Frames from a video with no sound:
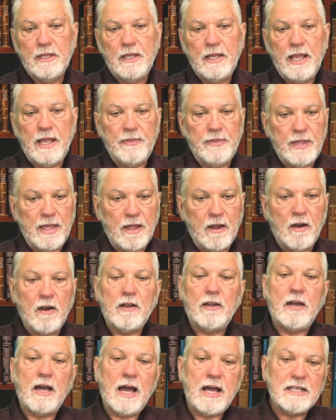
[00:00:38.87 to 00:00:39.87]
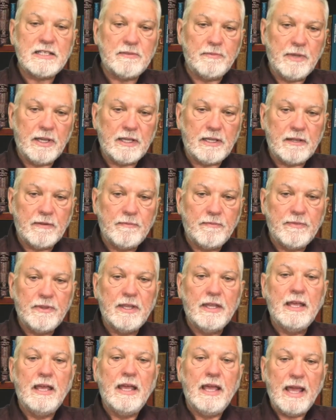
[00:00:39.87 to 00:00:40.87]
And they are cosmic,
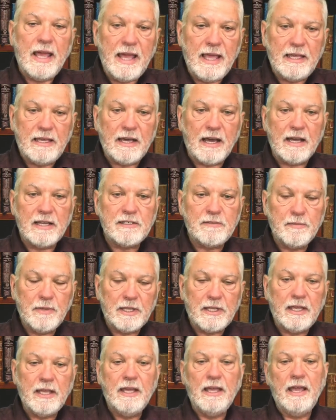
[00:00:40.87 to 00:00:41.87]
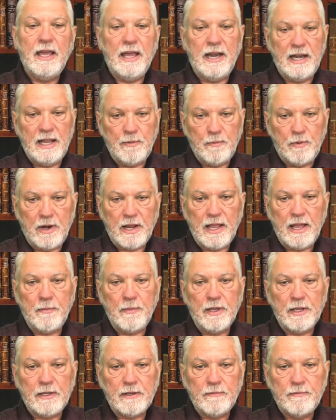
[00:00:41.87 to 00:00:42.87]
acosmic, and
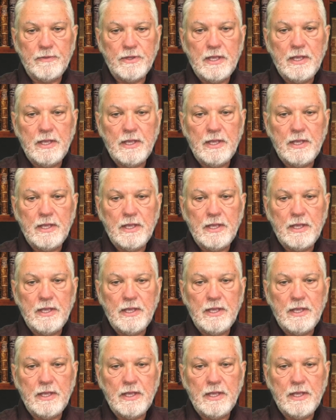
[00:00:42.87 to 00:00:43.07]
Abrahamic.